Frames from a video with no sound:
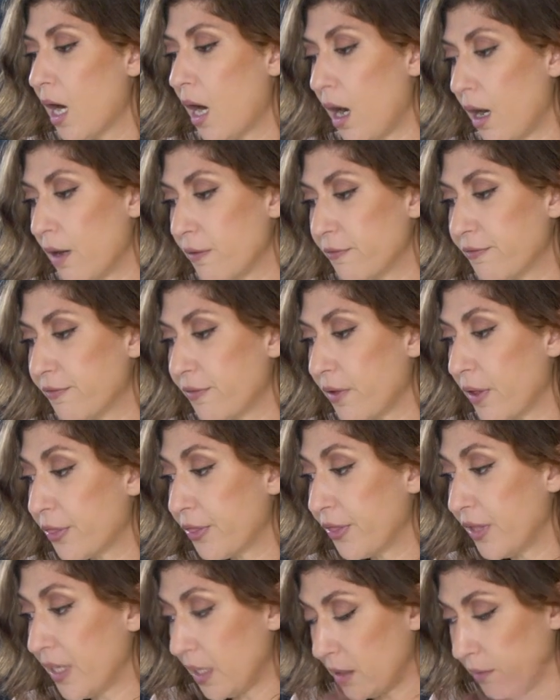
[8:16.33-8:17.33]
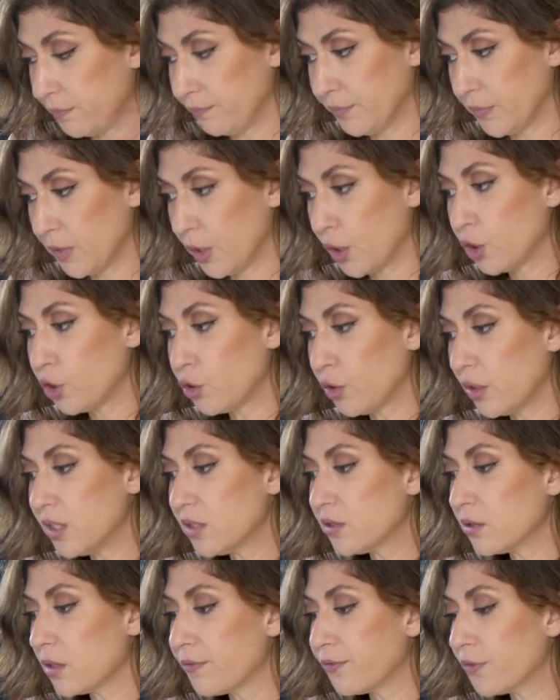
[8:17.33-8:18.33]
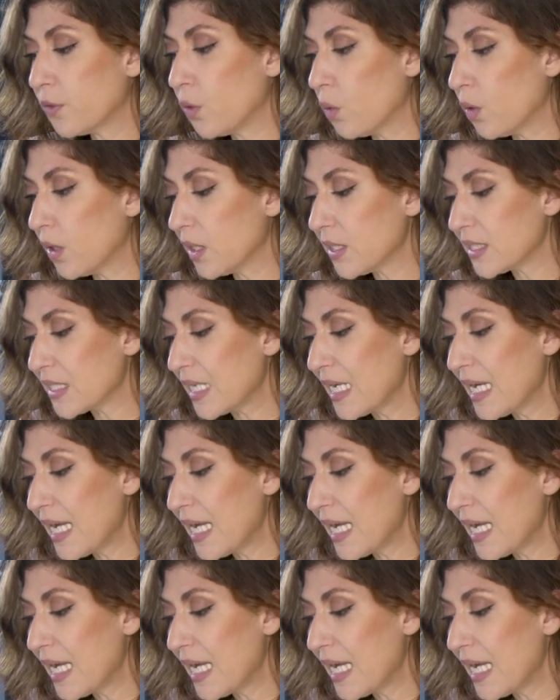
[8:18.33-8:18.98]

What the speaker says: of the unit, of course,